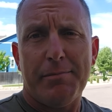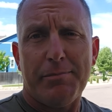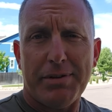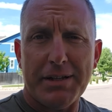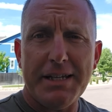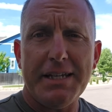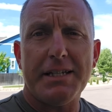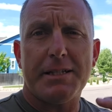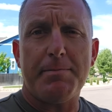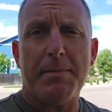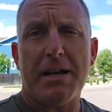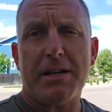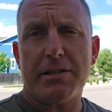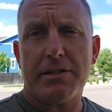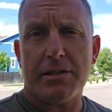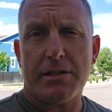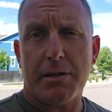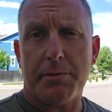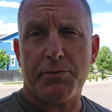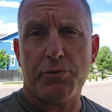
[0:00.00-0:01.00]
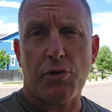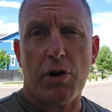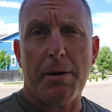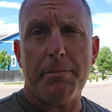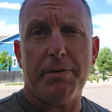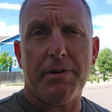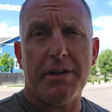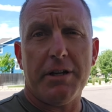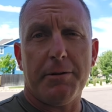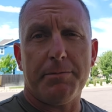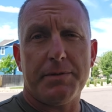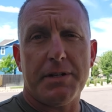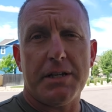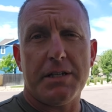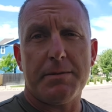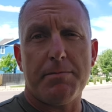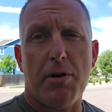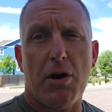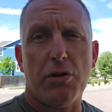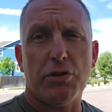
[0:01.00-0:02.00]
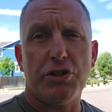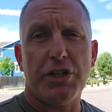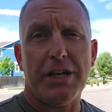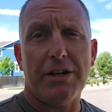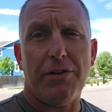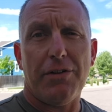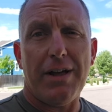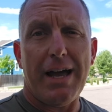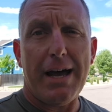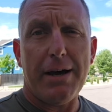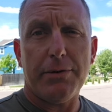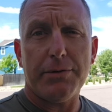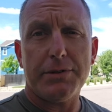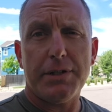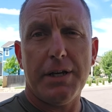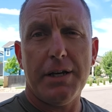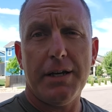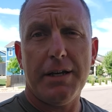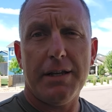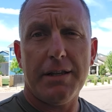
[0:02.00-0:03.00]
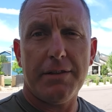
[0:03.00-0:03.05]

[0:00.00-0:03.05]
please smash the subscribe button. Helps a small channel out.